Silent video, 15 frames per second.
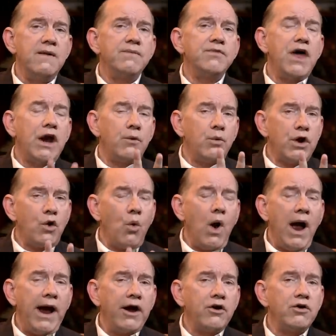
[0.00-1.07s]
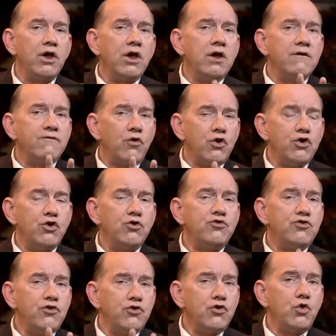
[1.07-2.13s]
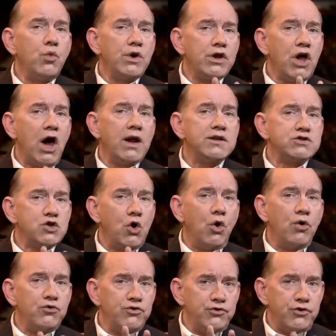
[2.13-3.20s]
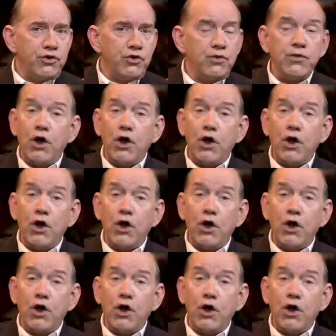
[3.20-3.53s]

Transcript: that are required for you to do what God has called you to do.